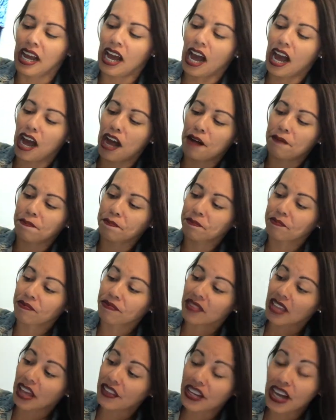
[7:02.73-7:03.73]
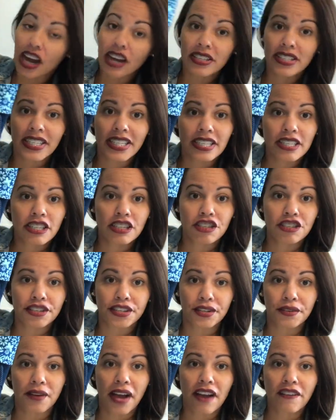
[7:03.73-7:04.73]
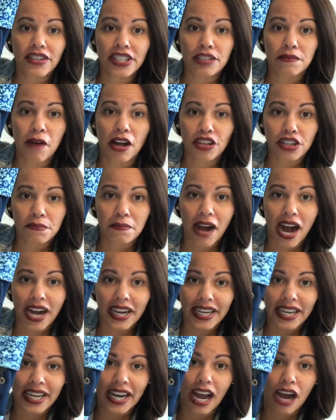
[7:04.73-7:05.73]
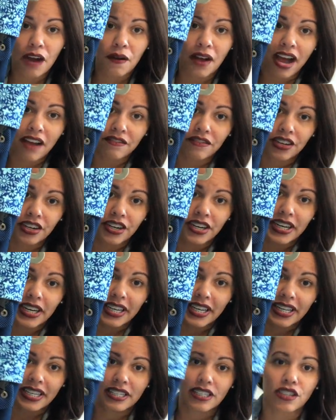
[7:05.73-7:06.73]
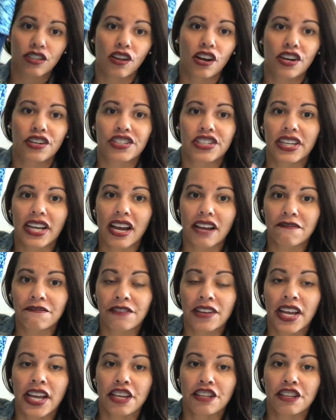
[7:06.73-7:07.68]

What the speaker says: The all seasons do have a smaller pocket, however, it is large enough